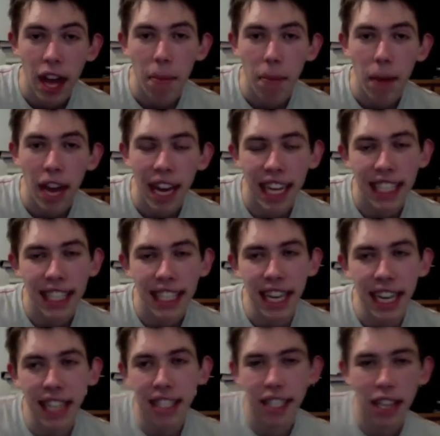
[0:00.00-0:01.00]
But he
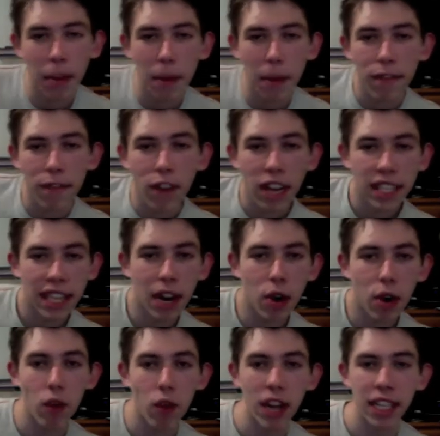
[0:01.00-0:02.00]
sent some invites out
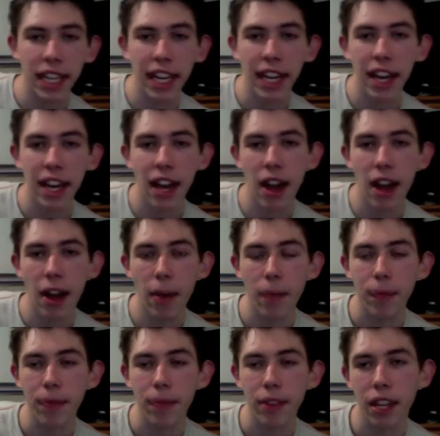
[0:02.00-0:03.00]
already
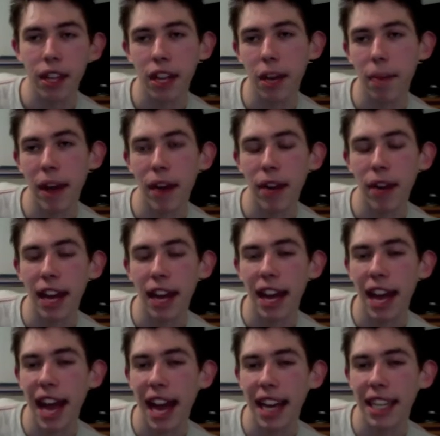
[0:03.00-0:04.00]
um, about it
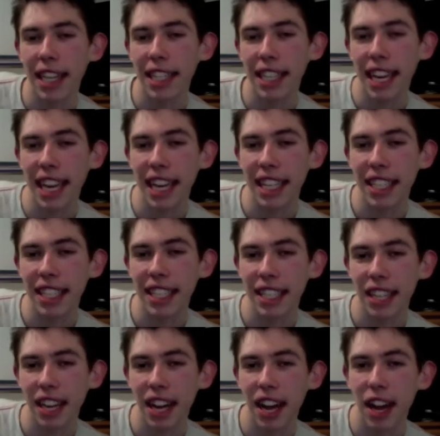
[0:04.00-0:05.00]
and he's
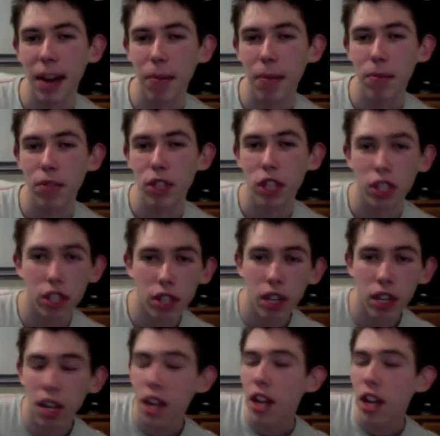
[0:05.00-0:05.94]
um, just,